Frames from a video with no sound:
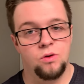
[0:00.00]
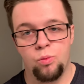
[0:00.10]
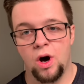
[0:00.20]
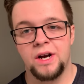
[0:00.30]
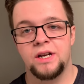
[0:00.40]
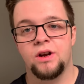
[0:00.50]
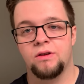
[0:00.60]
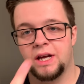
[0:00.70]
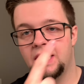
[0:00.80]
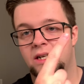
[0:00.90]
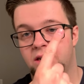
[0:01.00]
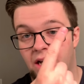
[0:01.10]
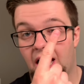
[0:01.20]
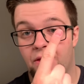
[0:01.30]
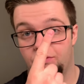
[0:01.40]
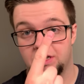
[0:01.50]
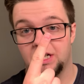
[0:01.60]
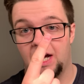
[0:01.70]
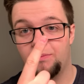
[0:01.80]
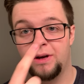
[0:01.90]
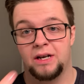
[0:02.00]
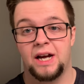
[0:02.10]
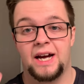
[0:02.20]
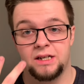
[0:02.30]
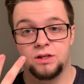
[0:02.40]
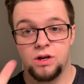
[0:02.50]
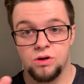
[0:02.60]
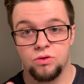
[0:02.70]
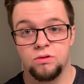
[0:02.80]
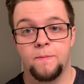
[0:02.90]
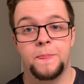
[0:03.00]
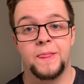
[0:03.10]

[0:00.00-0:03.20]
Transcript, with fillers: one, you don't get lather escaping, and two,